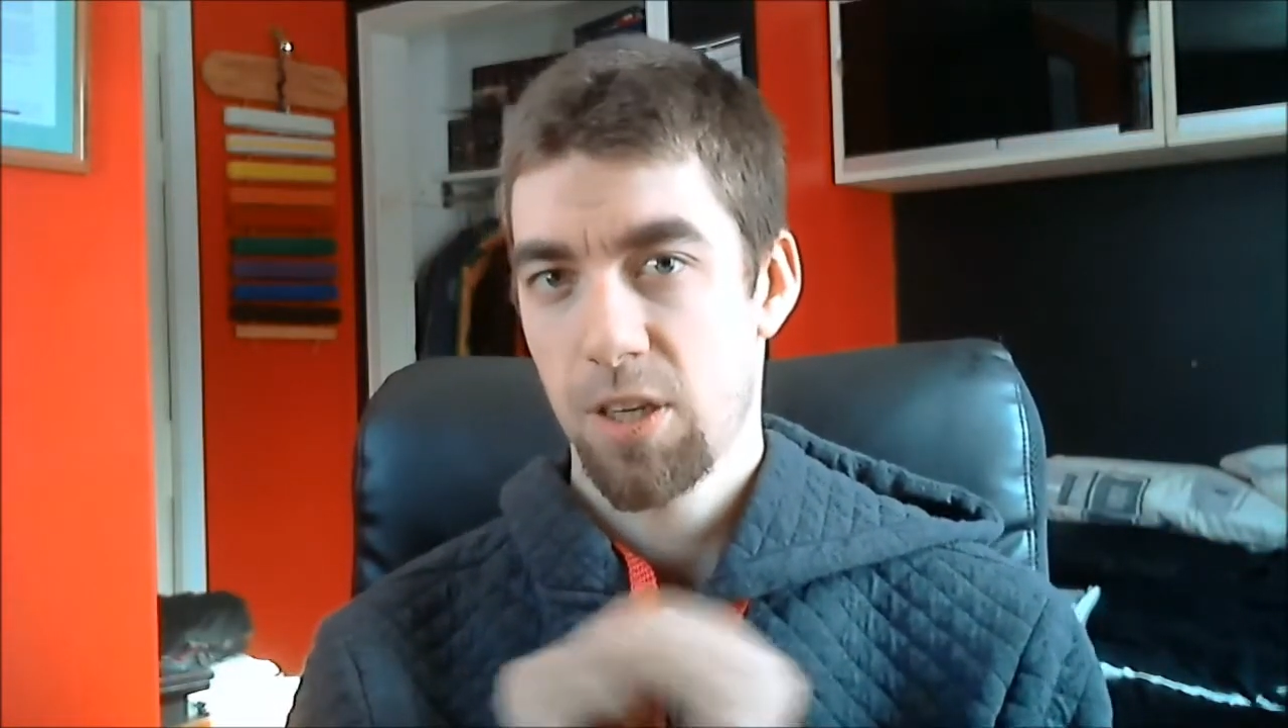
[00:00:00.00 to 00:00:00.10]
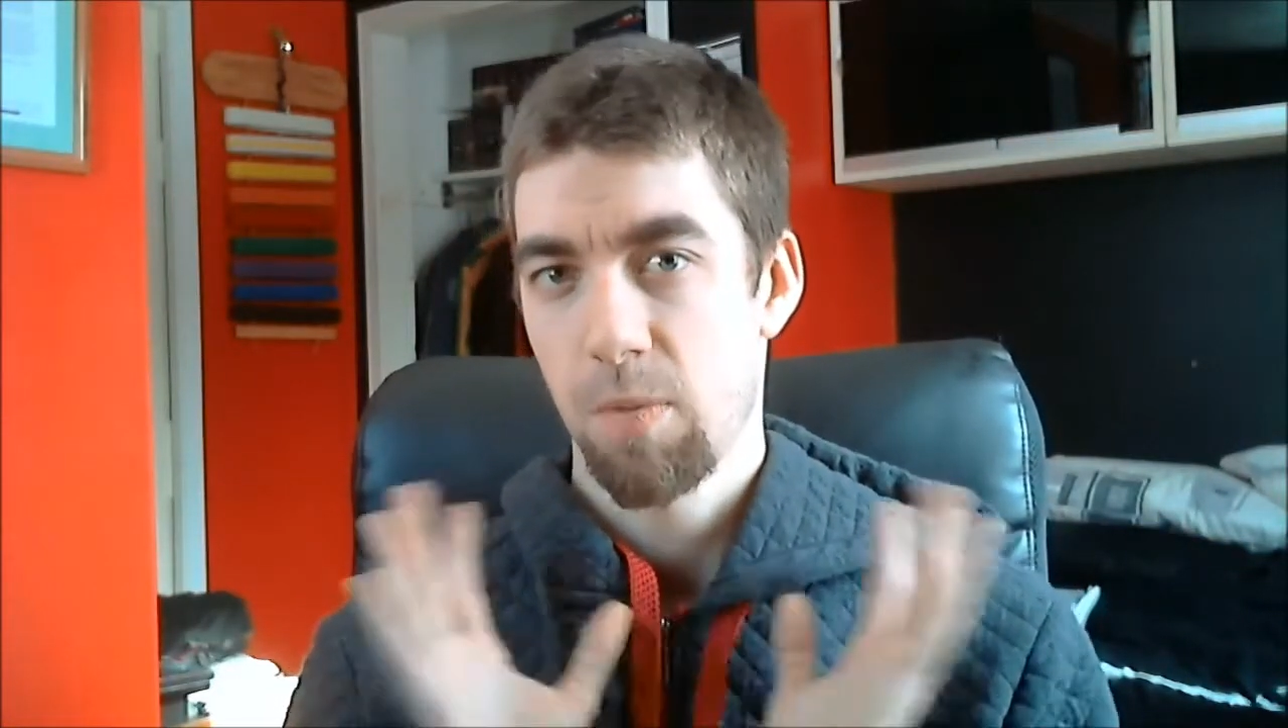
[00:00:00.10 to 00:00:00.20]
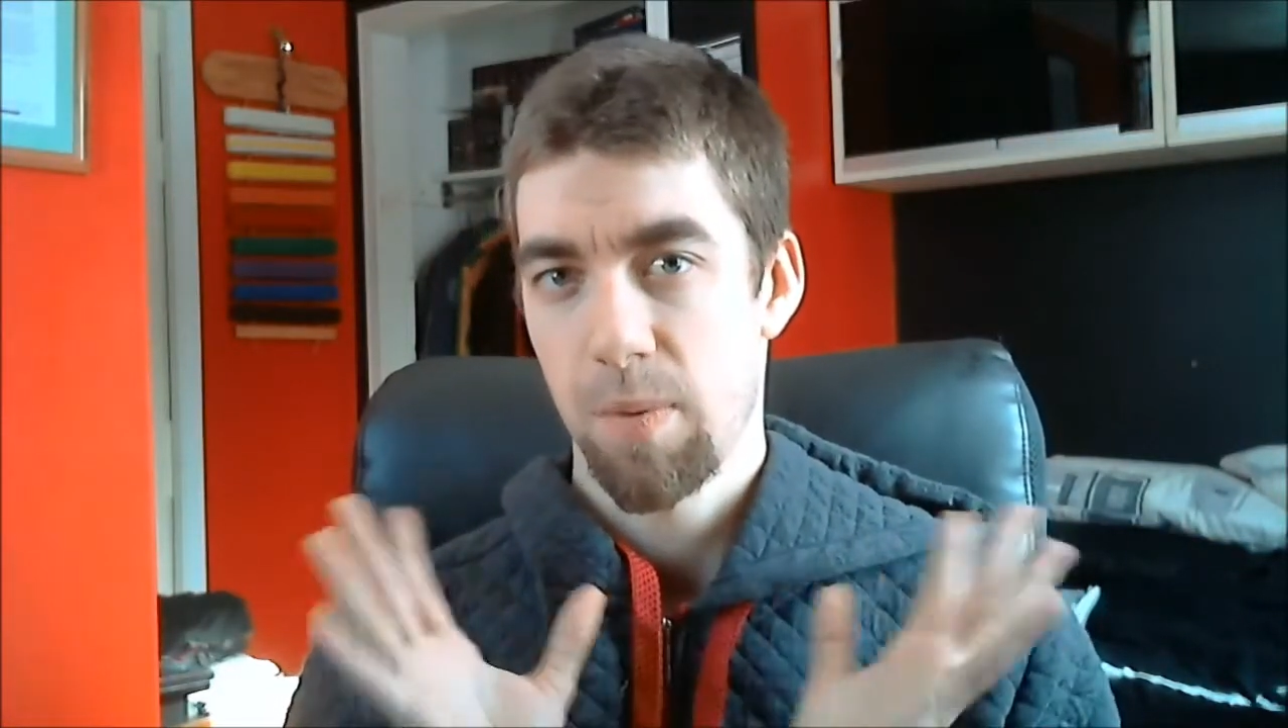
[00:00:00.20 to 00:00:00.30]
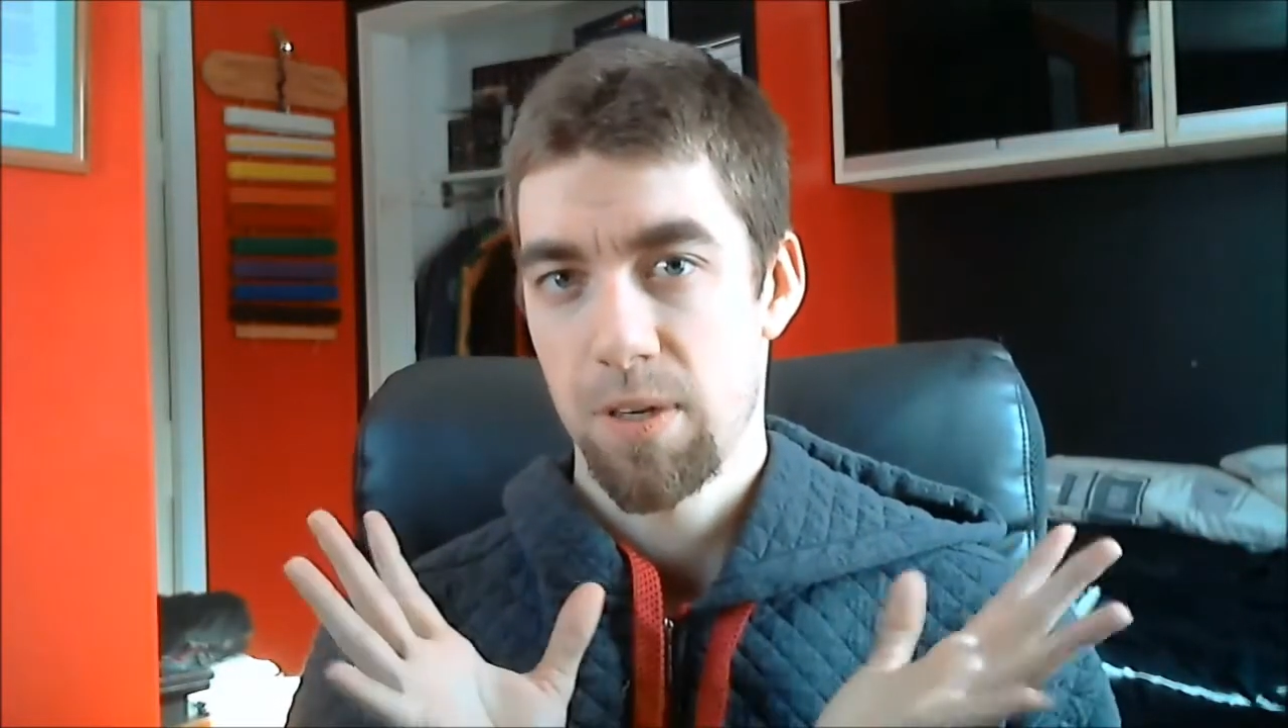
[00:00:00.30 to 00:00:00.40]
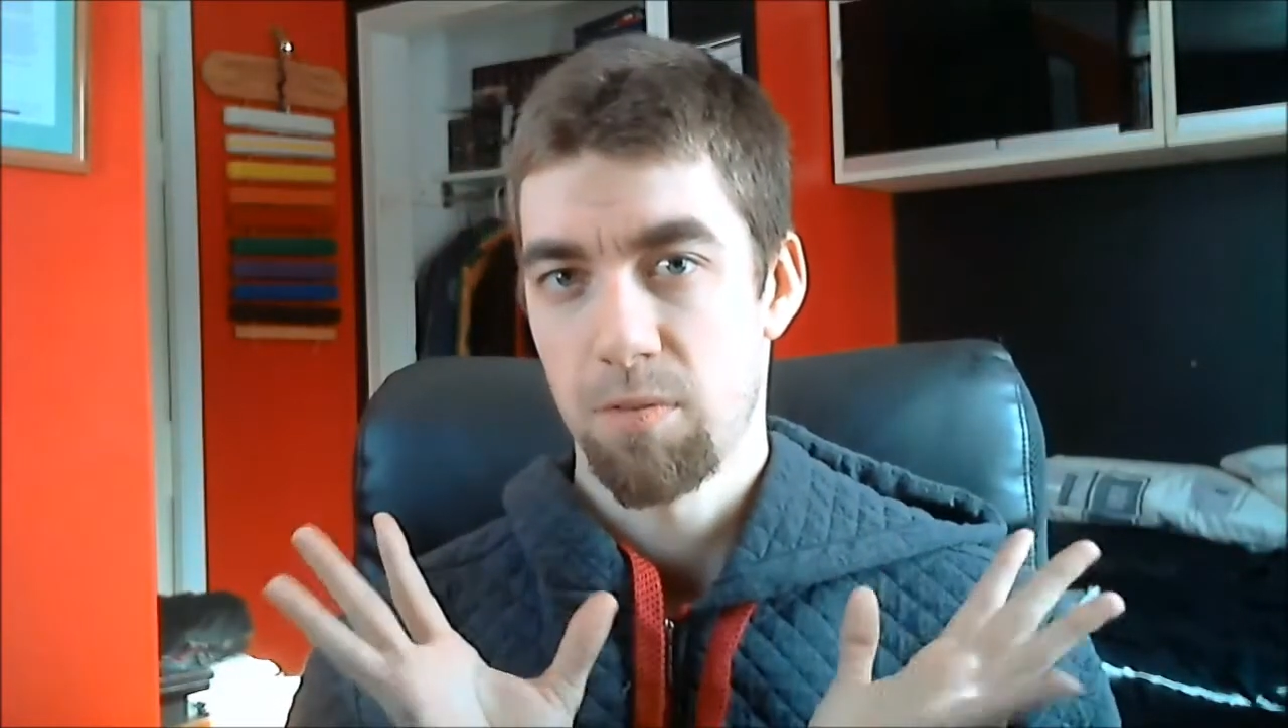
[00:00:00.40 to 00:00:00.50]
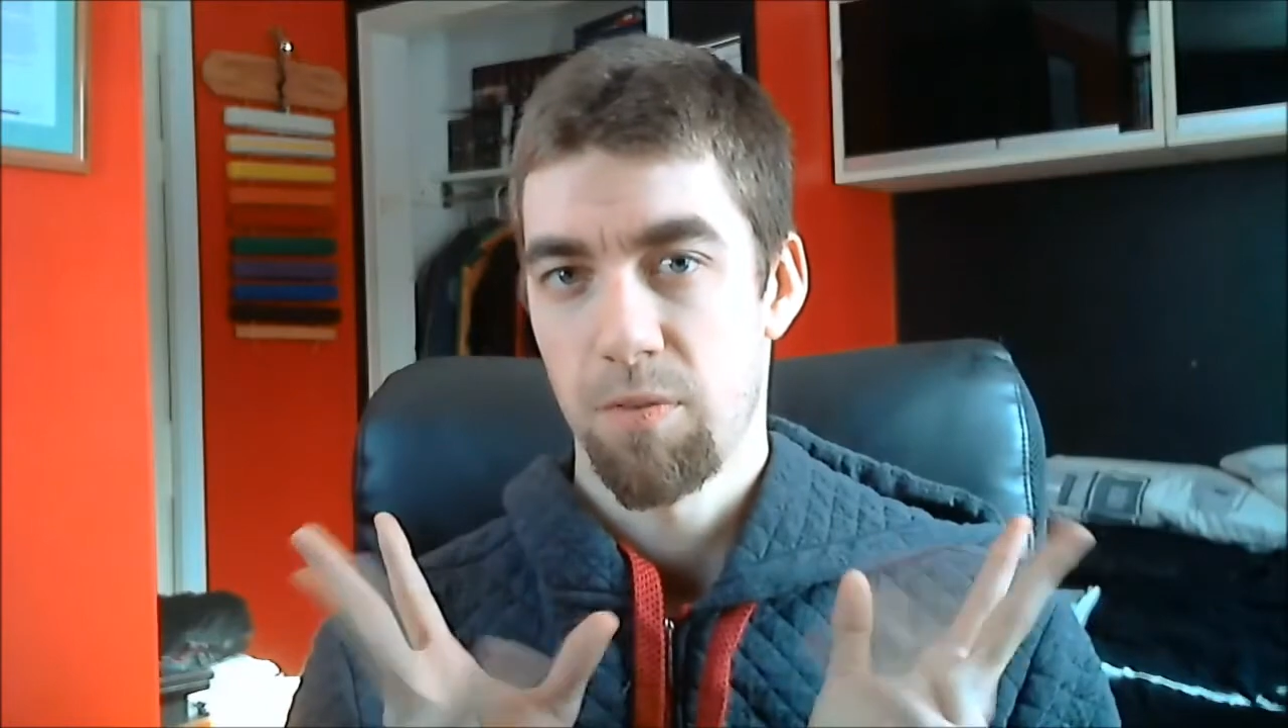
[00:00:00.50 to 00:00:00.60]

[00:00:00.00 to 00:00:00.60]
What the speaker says: you want me to